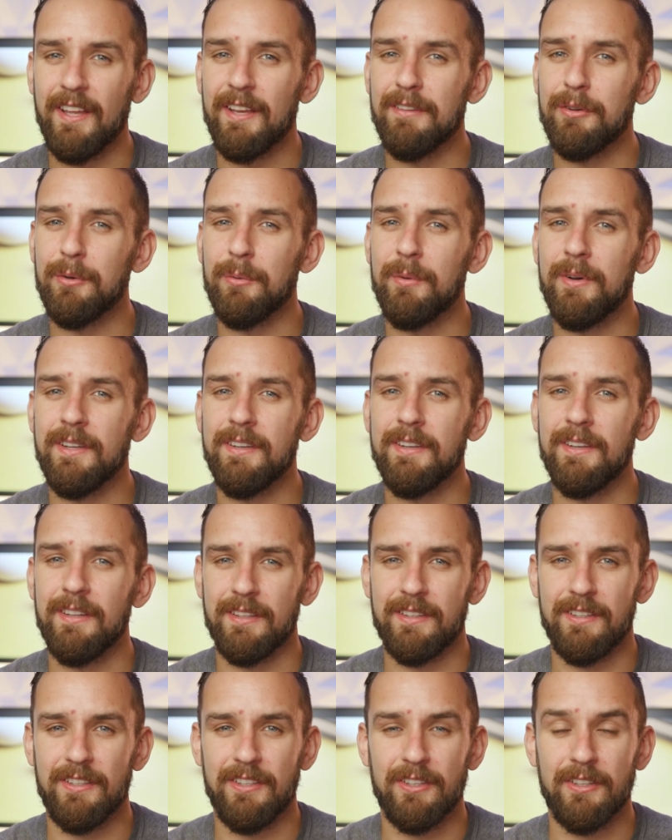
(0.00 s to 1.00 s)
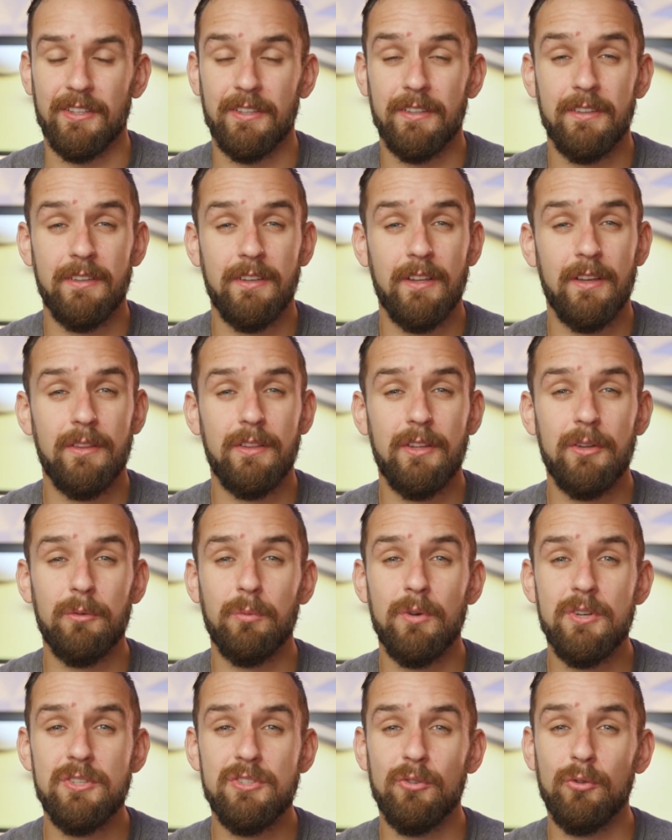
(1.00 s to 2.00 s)
Hey everyone, Nick here. Now the
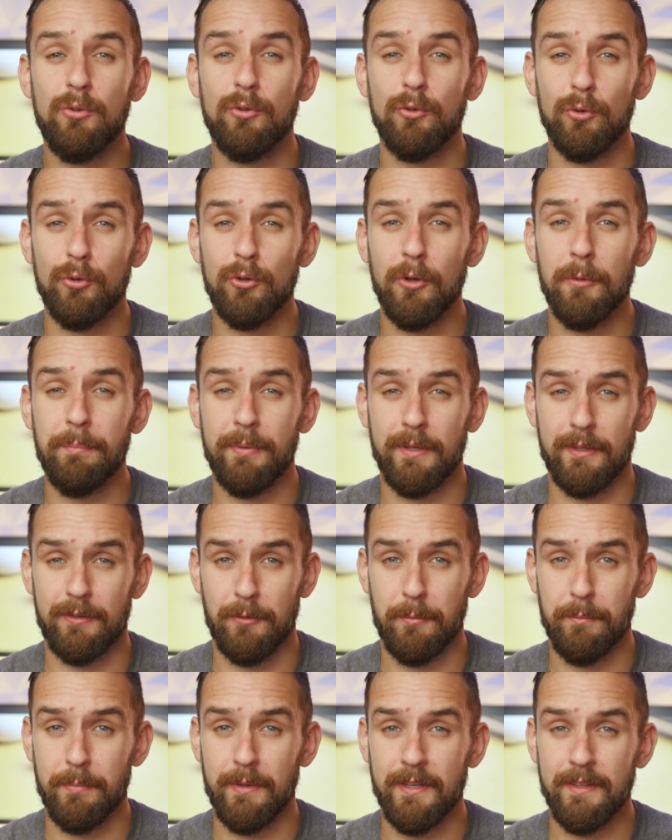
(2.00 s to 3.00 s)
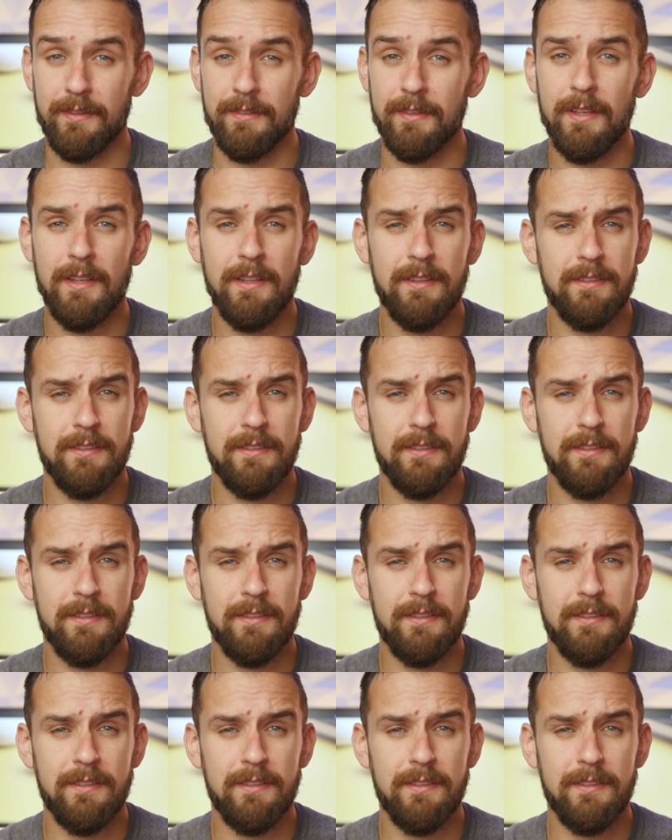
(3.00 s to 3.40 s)
original Google Pixel Buds